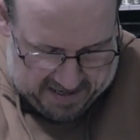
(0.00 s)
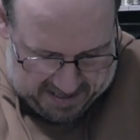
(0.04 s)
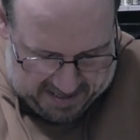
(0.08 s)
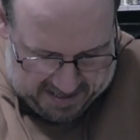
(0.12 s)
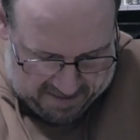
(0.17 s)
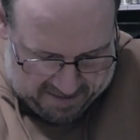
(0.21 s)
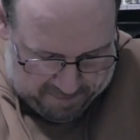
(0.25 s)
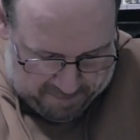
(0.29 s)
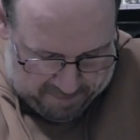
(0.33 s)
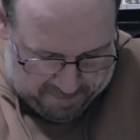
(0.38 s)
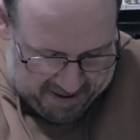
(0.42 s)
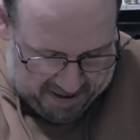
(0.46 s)
at
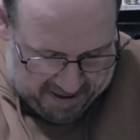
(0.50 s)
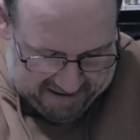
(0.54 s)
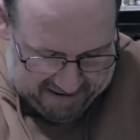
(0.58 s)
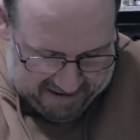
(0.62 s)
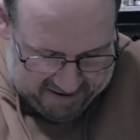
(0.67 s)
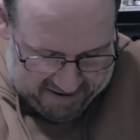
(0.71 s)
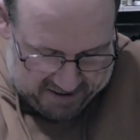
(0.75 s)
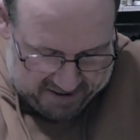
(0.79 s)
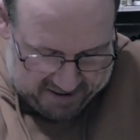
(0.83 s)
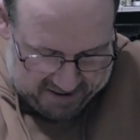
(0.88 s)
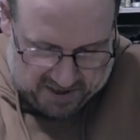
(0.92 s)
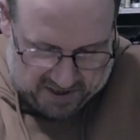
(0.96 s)
the
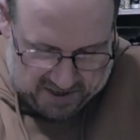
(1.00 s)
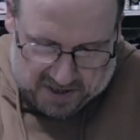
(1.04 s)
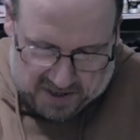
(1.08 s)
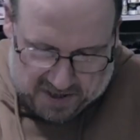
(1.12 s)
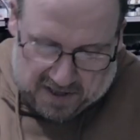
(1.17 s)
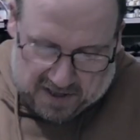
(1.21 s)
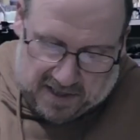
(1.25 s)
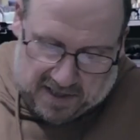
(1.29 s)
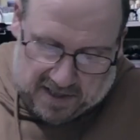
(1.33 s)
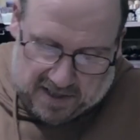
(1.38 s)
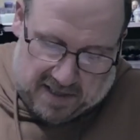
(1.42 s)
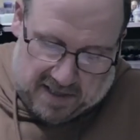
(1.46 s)
barracks
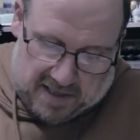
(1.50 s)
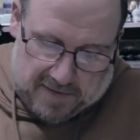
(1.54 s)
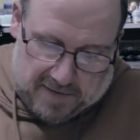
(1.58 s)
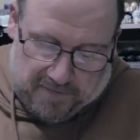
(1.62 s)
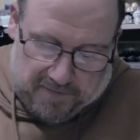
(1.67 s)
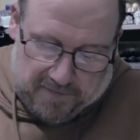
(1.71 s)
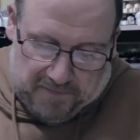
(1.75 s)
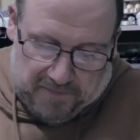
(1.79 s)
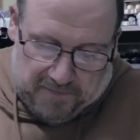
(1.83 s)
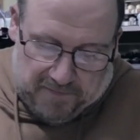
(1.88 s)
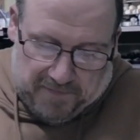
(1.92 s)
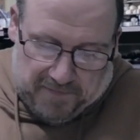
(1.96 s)

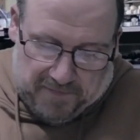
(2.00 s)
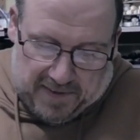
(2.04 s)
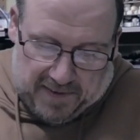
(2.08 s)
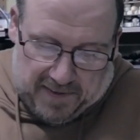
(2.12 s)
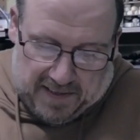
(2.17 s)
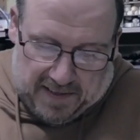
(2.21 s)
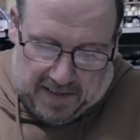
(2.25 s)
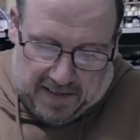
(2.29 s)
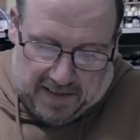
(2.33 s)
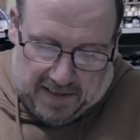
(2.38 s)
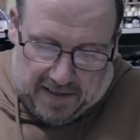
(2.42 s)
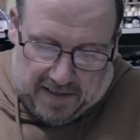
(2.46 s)

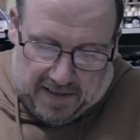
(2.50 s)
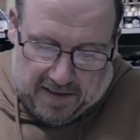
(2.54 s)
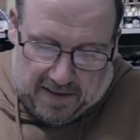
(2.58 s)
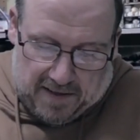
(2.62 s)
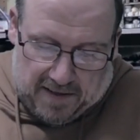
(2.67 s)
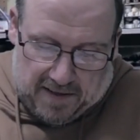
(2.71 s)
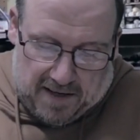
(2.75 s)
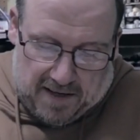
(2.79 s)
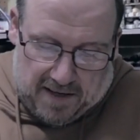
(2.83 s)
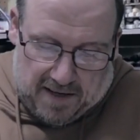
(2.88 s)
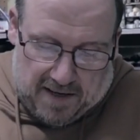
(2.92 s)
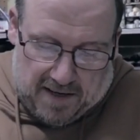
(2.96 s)

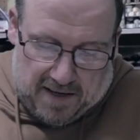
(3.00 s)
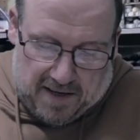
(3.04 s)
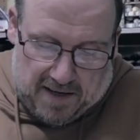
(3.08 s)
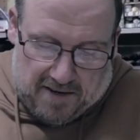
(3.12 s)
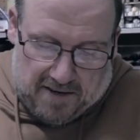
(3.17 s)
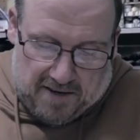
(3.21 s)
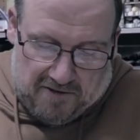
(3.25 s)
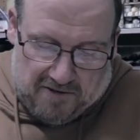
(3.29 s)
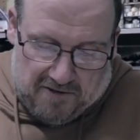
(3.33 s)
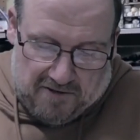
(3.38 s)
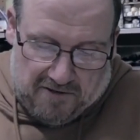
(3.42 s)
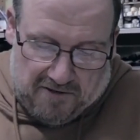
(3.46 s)
uh,
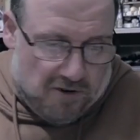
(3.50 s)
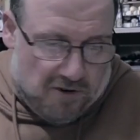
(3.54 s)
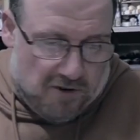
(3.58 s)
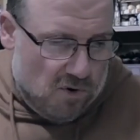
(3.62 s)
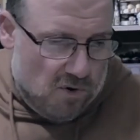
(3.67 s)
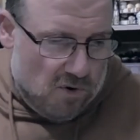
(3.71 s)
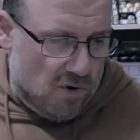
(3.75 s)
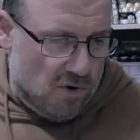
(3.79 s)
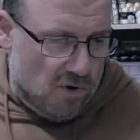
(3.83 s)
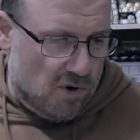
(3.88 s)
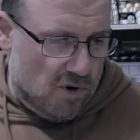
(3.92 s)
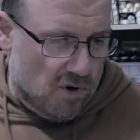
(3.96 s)

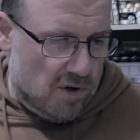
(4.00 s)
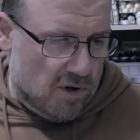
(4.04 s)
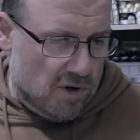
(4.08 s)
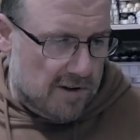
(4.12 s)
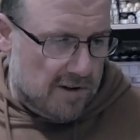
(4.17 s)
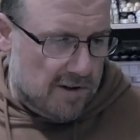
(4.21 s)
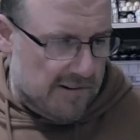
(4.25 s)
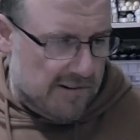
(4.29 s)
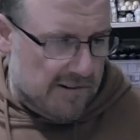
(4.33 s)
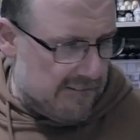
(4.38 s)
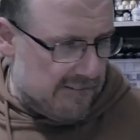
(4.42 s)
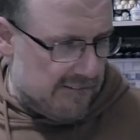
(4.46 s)
for,
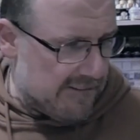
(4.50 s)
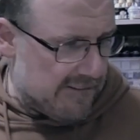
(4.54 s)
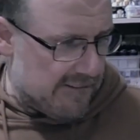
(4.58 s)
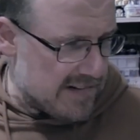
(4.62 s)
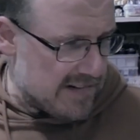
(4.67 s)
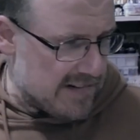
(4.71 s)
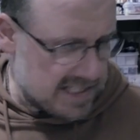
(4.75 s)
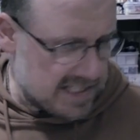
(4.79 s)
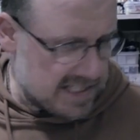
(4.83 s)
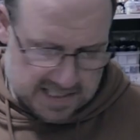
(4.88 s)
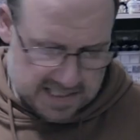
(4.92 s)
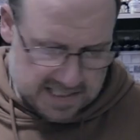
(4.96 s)

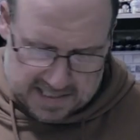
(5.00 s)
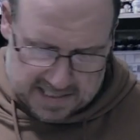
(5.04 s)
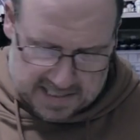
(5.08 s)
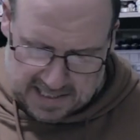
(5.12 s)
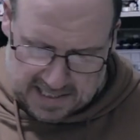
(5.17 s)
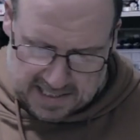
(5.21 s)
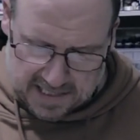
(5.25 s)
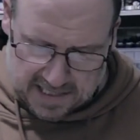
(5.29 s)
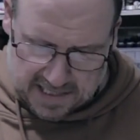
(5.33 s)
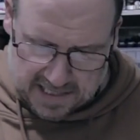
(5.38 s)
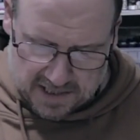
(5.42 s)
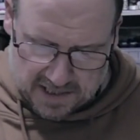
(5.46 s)
let's
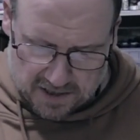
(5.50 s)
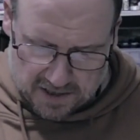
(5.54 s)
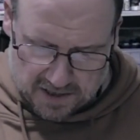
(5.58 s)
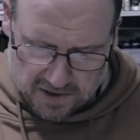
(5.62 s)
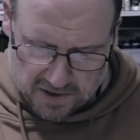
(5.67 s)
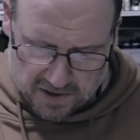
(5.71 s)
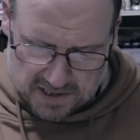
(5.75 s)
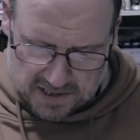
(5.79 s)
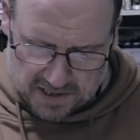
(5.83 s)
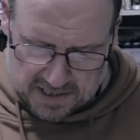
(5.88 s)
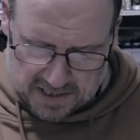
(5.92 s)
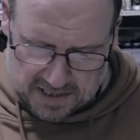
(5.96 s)
say, so who
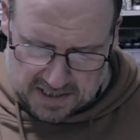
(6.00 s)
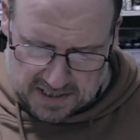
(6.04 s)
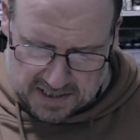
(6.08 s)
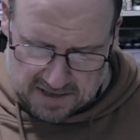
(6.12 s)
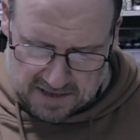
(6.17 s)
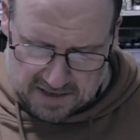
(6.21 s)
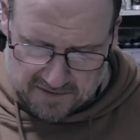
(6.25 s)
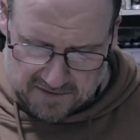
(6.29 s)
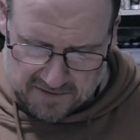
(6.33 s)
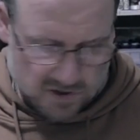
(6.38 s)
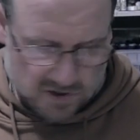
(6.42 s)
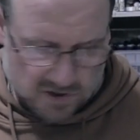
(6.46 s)
does it say
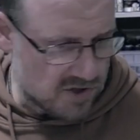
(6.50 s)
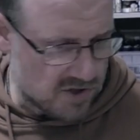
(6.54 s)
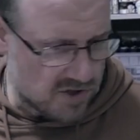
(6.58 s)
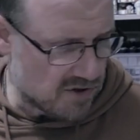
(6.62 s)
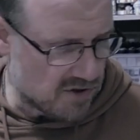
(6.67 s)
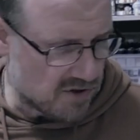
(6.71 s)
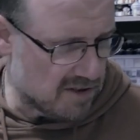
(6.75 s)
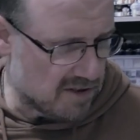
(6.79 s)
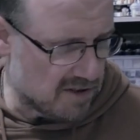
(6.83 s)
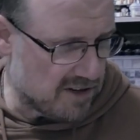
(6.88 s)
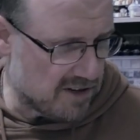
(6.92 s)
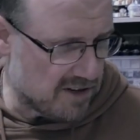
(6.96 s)
for?
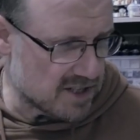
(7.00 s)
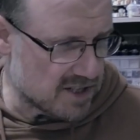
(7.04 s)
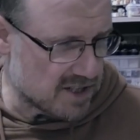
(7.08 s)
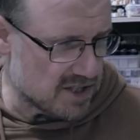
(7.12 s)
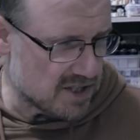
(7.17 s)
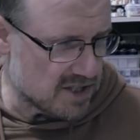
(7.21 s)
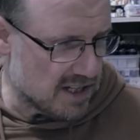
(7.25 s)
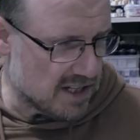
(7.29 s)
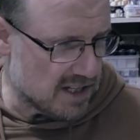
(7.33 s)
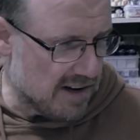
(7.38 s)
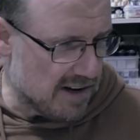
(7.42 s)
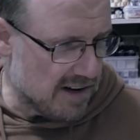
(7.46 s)
Controlling faction.
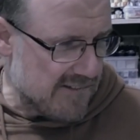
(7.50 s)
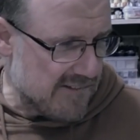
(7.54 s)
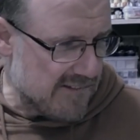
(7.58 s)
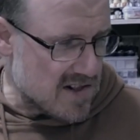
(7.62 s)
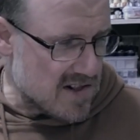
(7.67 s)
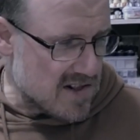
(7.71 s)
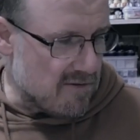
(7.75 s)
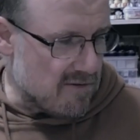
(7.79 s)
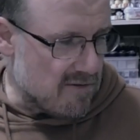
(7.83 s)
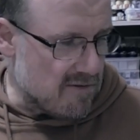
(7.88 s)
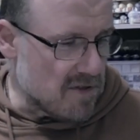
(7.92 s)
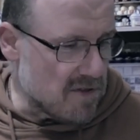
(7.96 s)

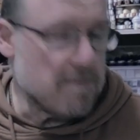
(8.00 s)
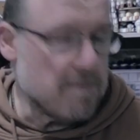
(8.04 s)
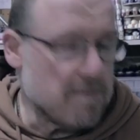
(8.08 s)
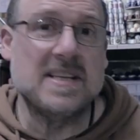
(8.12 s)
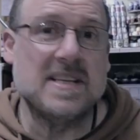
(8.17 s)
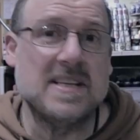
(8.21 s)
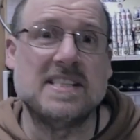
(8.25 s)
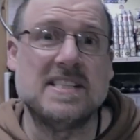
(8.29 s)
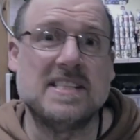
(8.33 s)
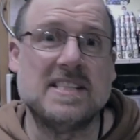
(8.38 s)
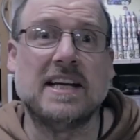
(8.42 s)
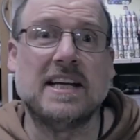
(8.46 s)
The
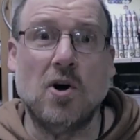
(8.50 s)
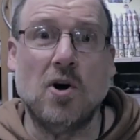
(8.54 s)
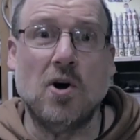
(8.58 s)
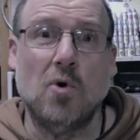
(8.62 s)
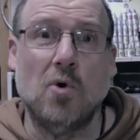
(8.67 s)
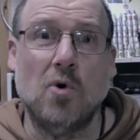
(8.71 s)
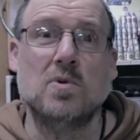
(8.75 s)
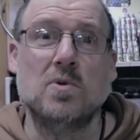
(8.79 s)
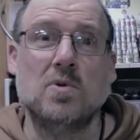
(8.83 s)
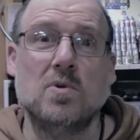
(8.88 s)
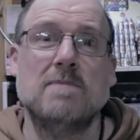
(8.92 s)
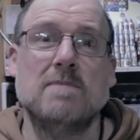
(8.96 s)
Mystic
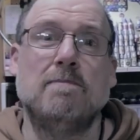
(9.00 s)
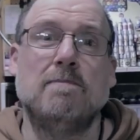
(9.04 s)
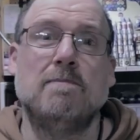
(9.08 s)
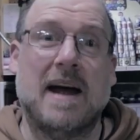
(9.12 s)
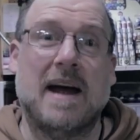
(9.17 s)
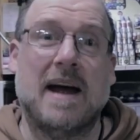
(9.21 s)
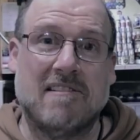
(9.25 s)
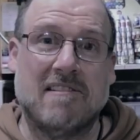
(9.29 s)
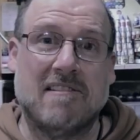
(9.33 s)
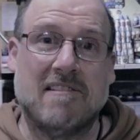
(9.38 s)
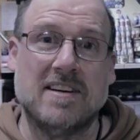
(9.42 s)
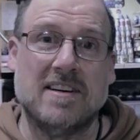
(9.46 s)
Order
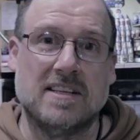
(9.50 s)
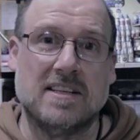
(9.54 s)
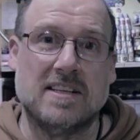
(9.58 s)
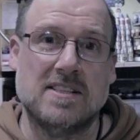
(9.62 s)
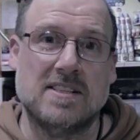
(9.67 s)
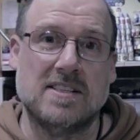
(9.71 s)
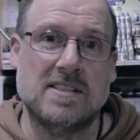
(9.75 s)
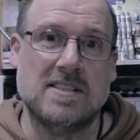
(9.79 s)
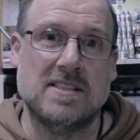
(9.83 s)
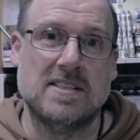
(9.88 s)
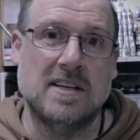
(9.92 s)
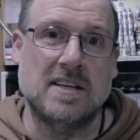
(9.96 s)

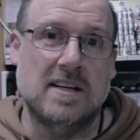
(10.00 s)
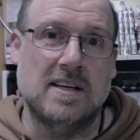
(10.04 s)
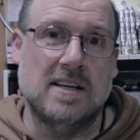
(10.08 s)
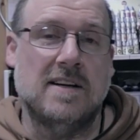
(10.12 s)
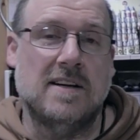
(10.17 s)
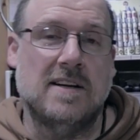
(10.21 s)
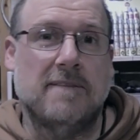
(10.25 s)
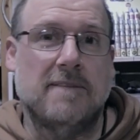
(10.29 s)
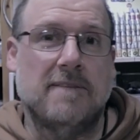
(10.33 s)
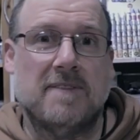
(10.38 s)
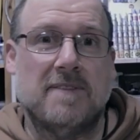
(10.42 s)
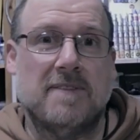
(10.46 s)
Barracks.
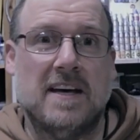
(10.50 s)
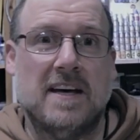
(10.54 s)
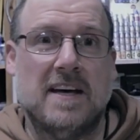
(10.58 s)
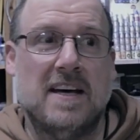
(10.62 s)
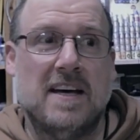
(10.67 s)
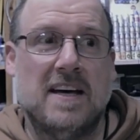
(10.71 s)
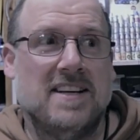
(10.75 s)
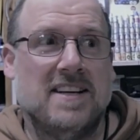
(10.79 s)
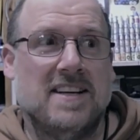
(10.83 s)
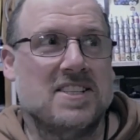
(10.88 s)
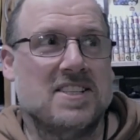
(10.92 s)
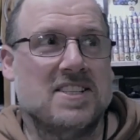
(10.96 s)

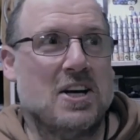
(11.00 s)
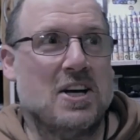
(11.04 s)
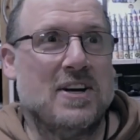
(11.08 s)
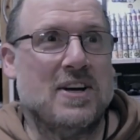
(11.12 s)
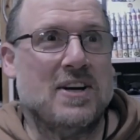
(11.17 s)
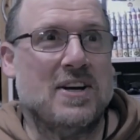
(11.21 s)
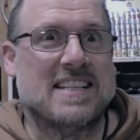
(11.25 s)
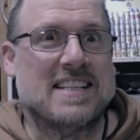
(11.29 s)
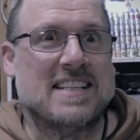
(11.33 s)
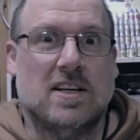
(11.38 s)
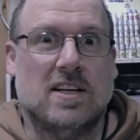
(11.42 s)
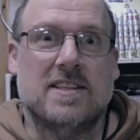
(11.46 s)
Uh, so
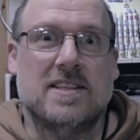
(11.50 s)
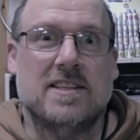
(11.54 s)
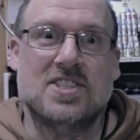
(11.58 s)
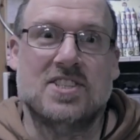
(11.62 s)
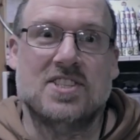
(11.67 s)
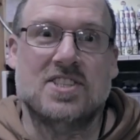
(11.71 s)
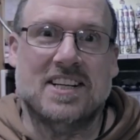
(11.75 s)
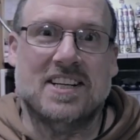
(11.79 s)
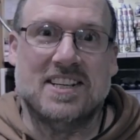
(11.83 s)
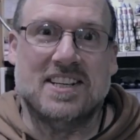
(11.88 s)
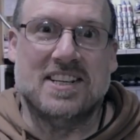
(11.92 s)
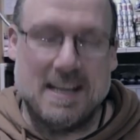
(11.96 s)
it's like the
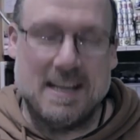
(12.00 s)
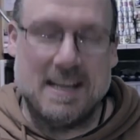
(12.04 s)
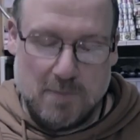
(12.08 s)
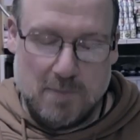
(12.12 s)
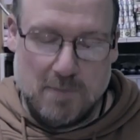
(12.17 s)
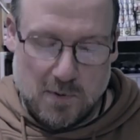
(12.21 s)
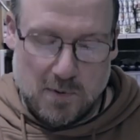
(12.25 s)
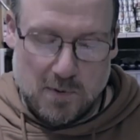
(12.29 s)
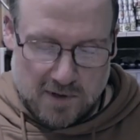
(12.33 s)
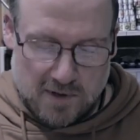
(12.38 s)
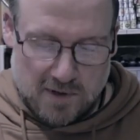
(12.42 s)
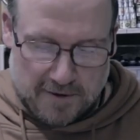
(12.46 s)
Jedi
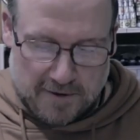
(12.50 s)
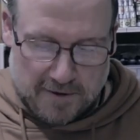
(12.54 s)
Temple.